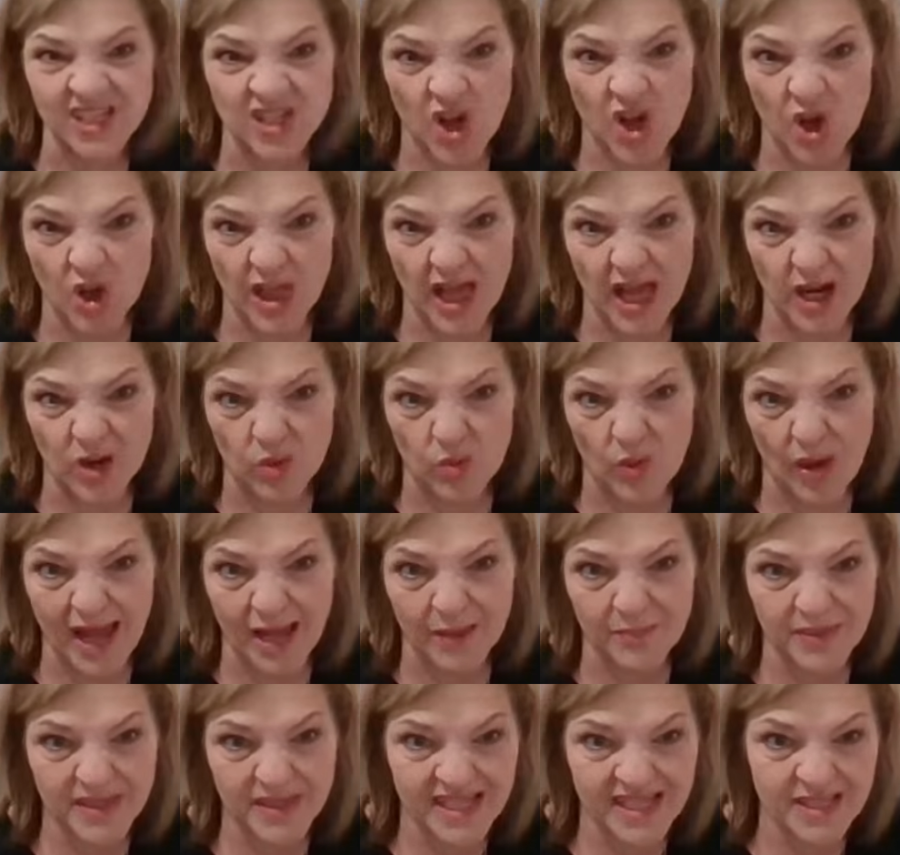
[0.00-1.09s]
all out of whack
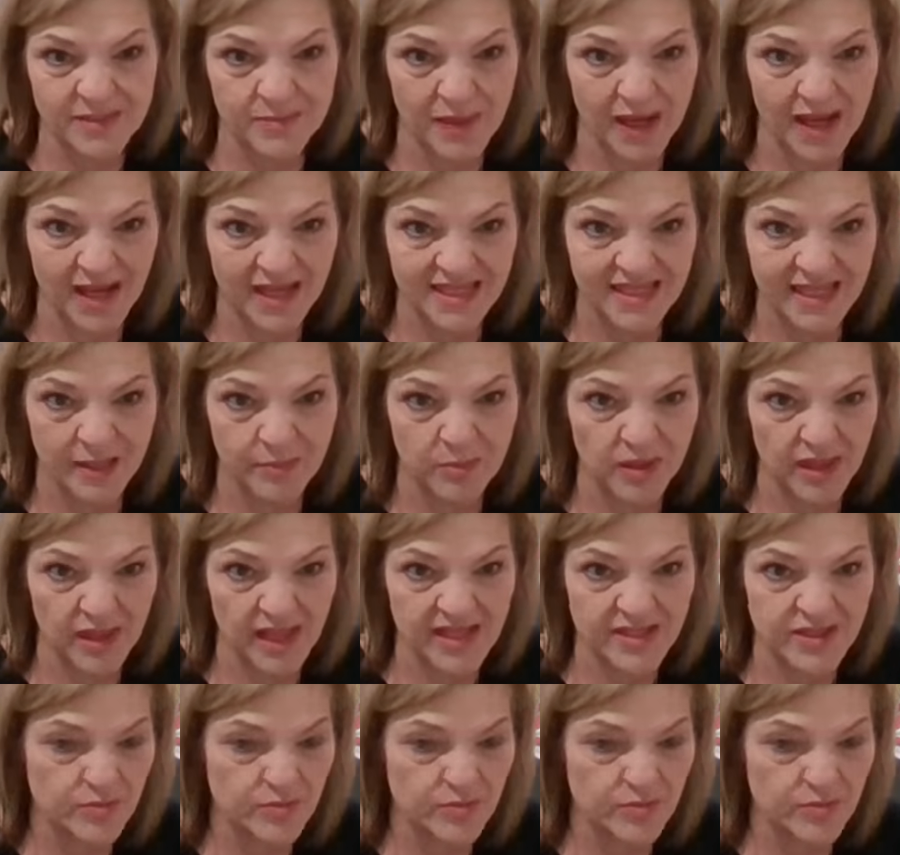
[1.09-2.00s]
because my stabilizer